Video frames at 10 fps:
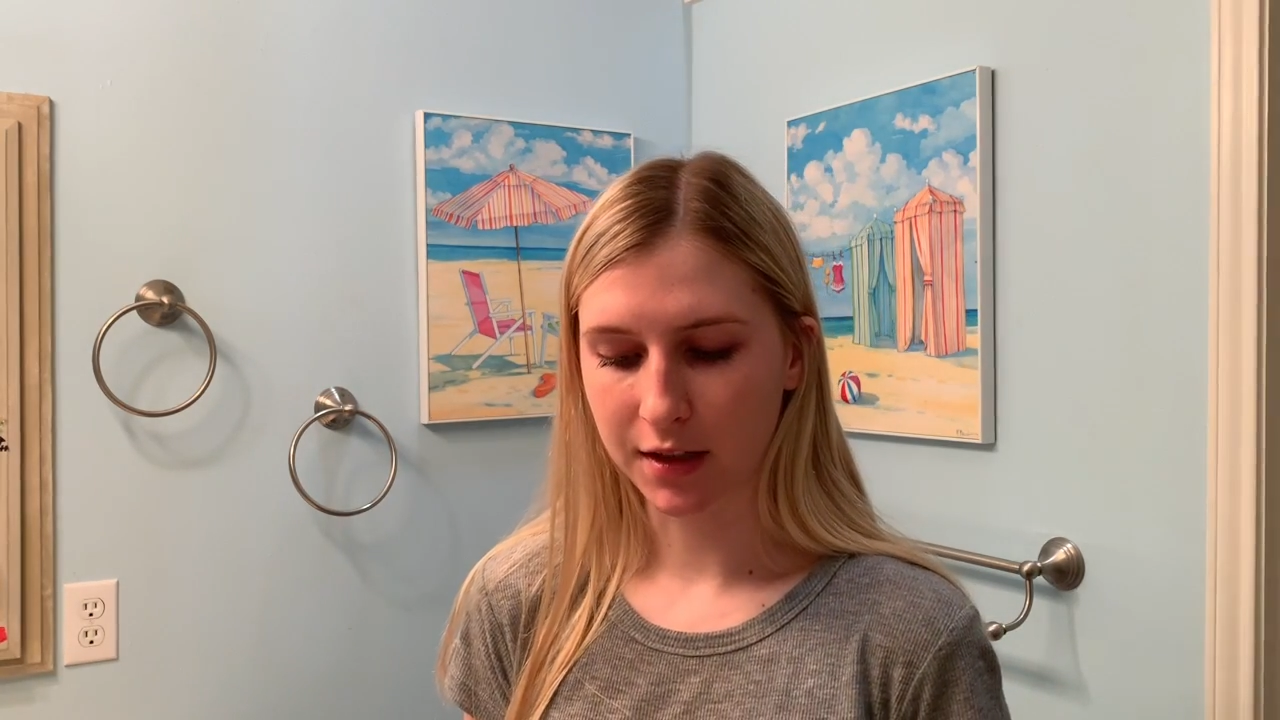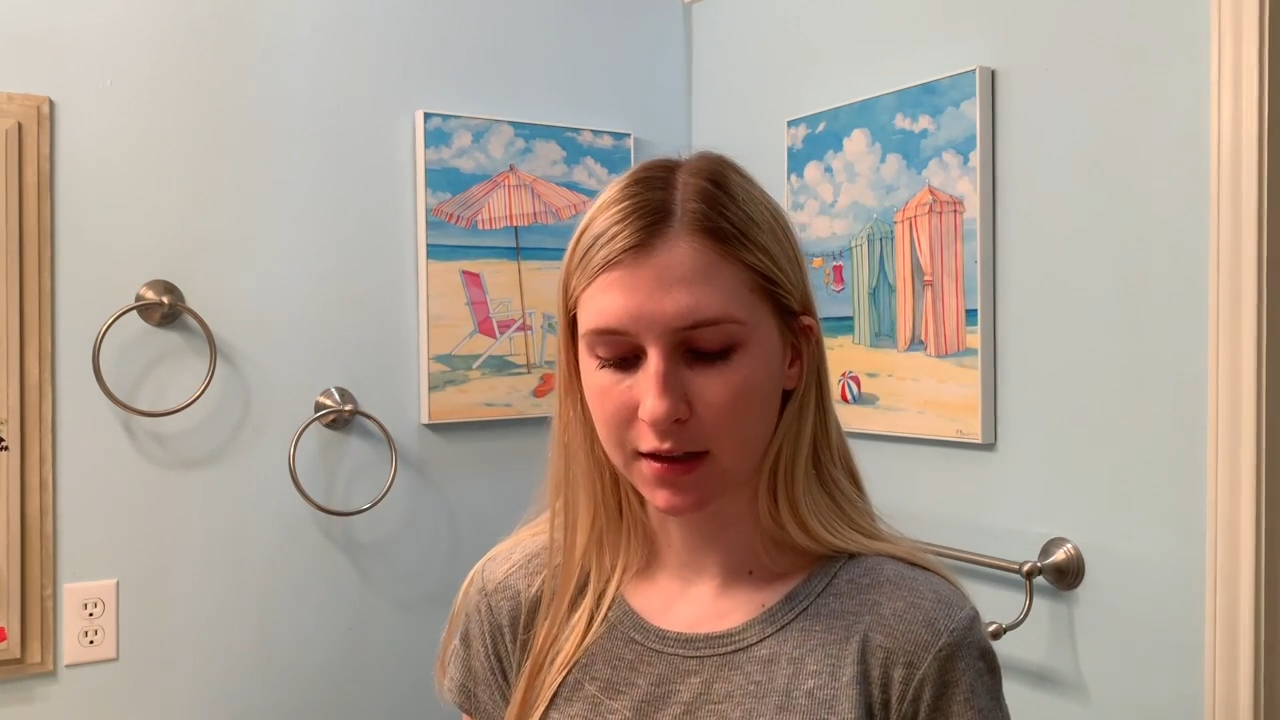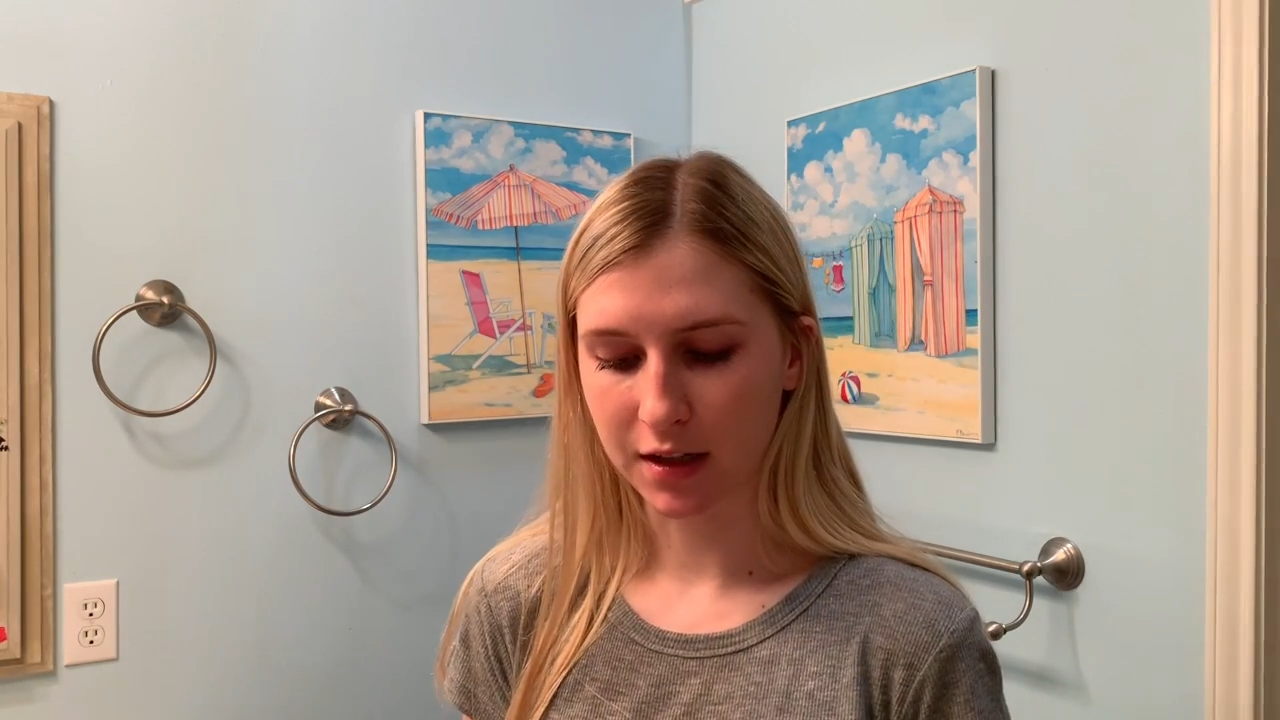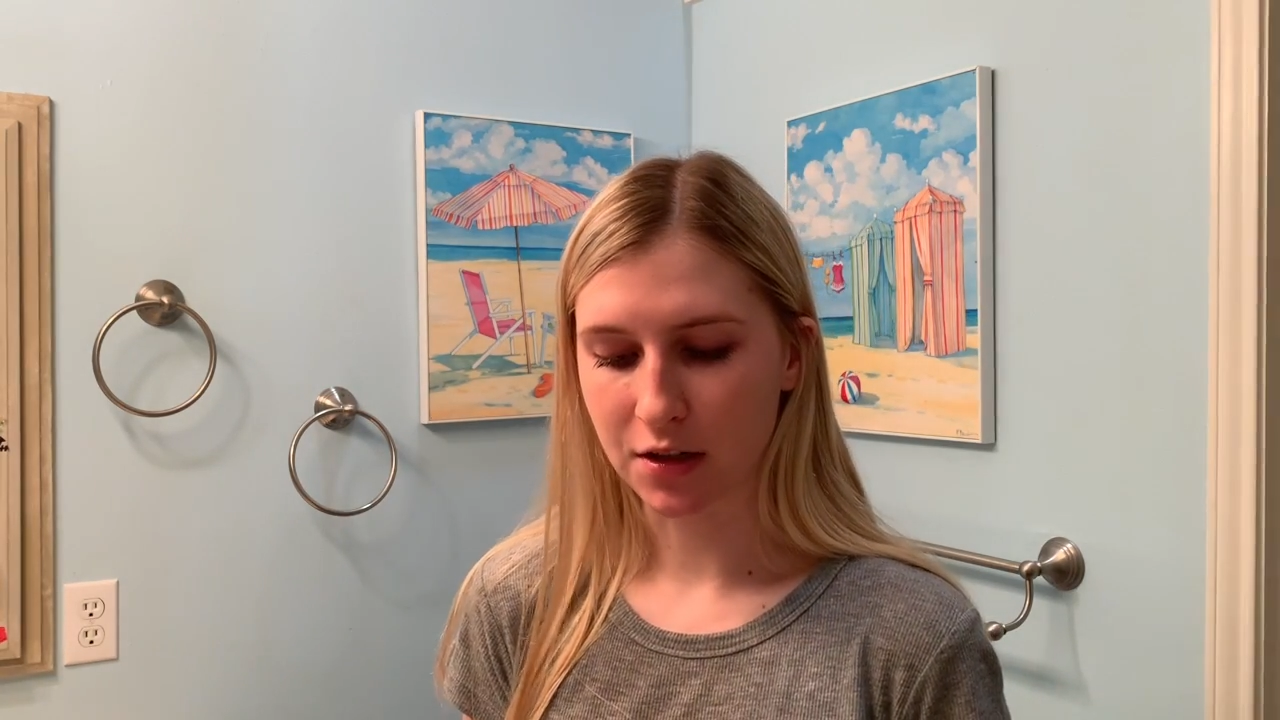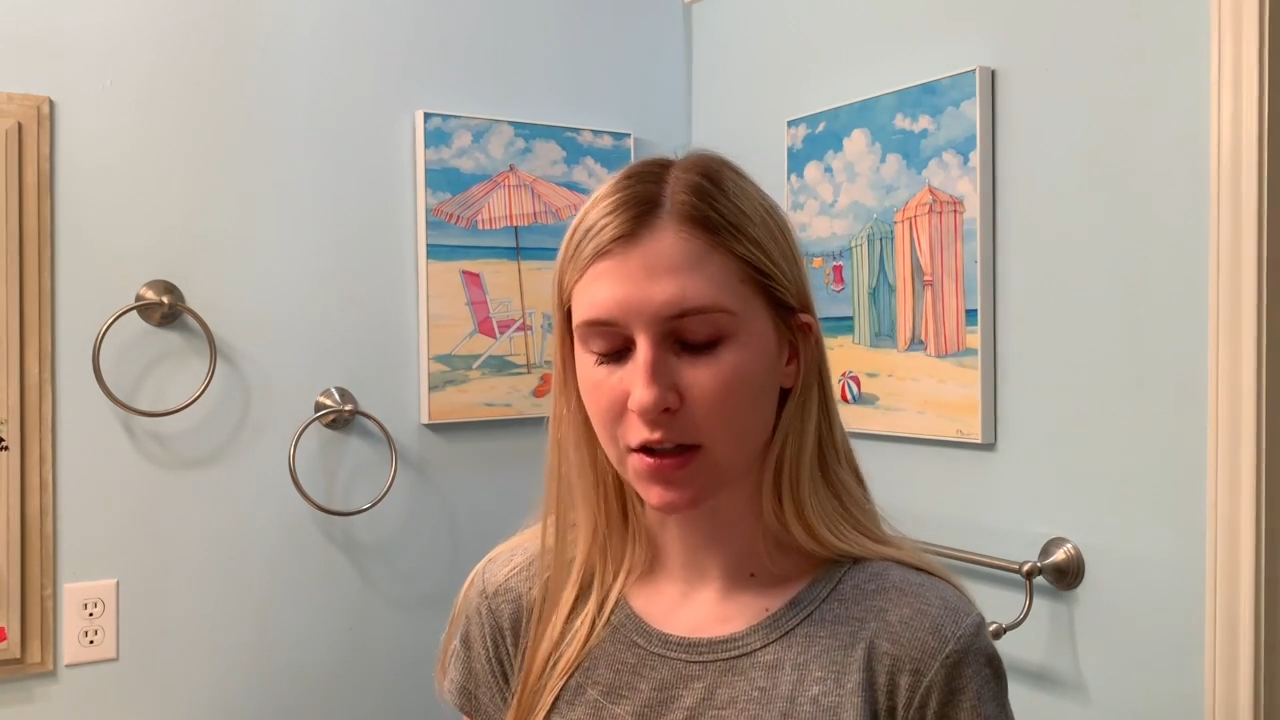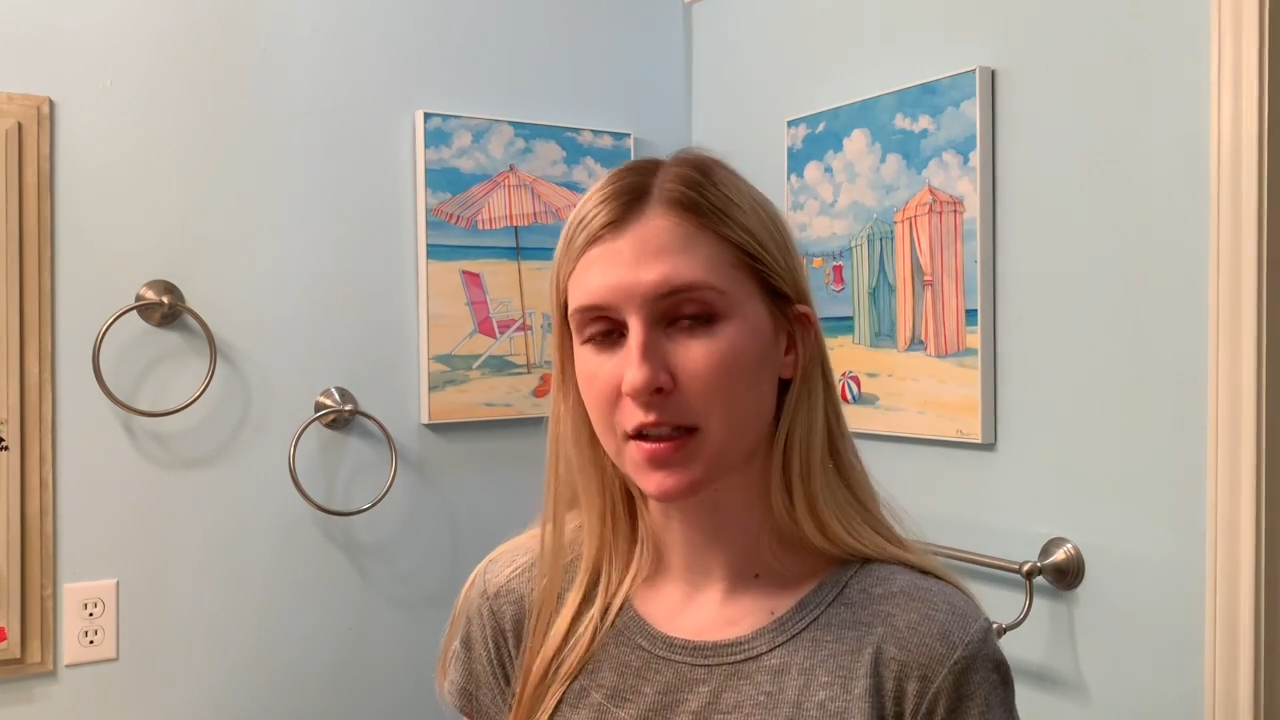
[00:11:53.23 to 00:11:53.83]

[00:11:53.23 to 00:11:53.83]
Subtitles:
think that you can